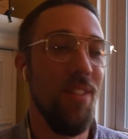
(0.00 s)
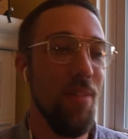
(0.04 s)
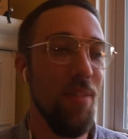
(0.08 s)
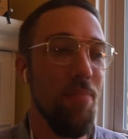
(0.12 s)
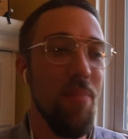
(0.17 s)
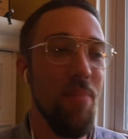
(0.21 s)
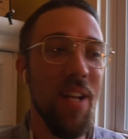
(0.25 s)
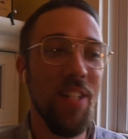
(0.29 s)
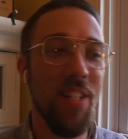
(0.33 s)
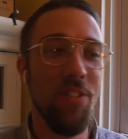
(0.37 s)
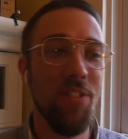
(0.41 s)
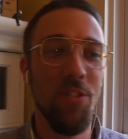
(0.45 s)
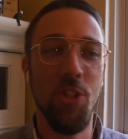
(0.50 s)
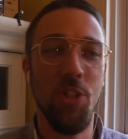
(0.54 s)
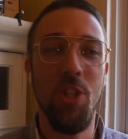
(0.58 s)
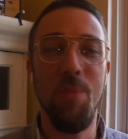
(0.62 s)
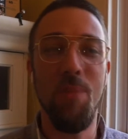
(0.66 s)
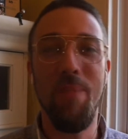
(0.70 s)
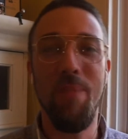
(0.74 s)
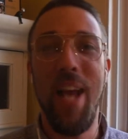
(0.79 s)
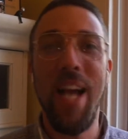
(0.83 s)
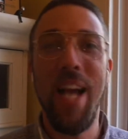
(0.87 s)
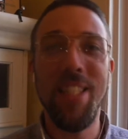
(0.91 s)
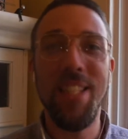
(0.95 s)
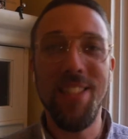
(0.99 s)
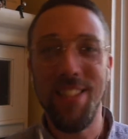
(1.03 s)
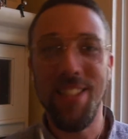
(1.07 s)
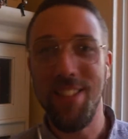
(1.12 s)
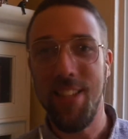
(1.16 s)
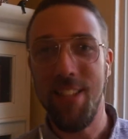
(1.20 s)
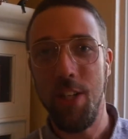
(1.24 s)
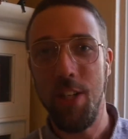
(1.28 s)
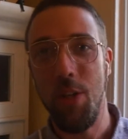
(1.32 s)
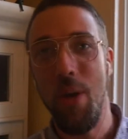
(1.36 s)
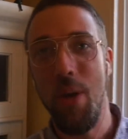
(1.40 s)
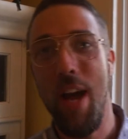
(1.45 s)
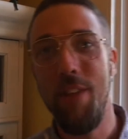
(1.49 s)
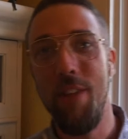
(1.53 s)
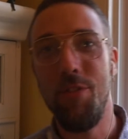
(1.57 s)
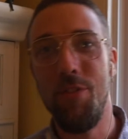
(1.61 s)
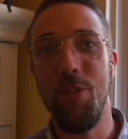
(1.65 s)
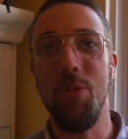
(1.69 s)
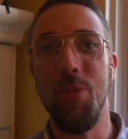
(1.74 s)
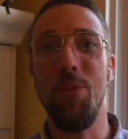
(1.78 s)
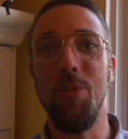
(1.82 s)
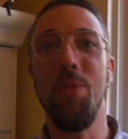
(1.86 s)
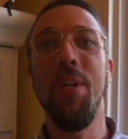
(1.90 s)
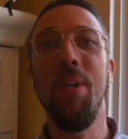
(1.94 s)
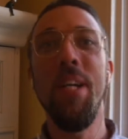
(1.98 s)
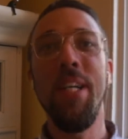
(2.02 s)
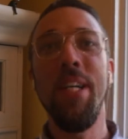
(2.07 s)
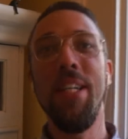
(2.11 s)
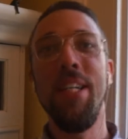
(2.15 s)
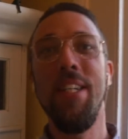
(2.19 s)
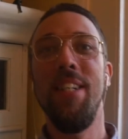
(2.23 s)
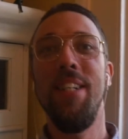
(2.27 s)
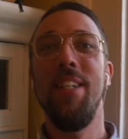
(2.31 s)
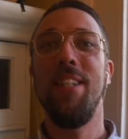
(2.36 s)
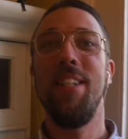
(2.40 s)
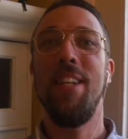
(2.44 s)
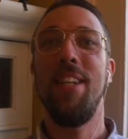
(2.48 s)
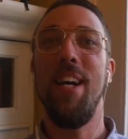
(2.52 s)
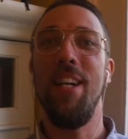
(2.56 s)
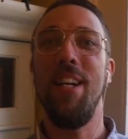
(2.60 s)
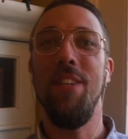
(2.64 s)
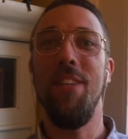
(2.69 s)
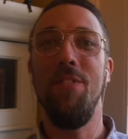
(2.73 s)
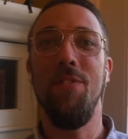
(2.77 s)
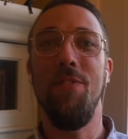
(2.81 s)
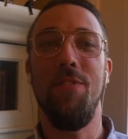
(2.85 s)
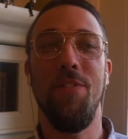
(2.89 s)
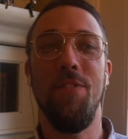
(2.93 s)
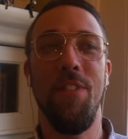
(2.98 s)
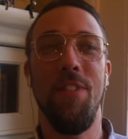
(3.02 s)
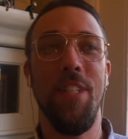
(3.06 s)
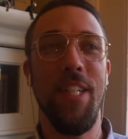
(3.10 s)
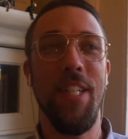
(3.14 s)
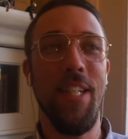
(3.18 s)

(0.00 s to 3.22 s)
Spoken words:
the mental gymnastics that you have to kind of